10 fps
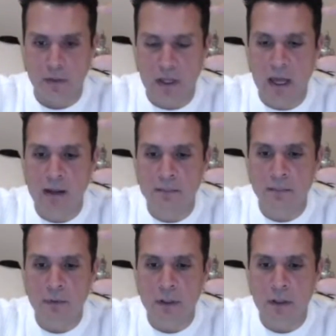Okay?
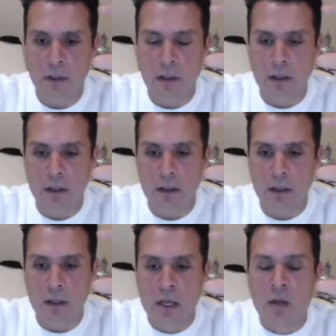
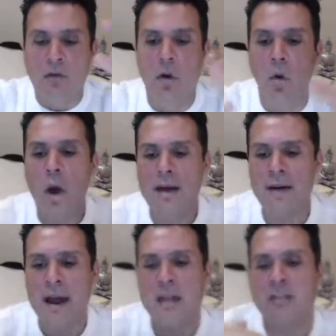So
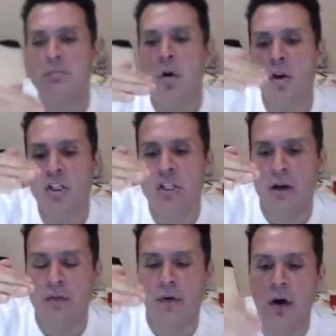whoever has more
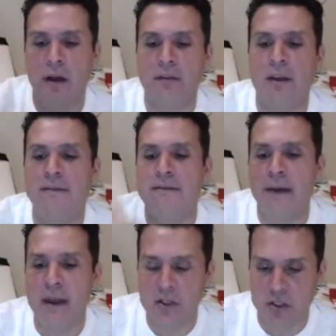share of voice
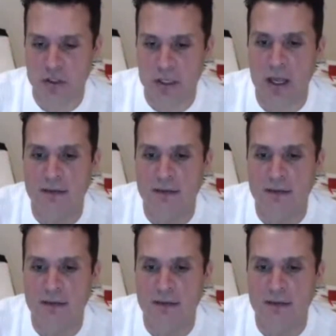eventually,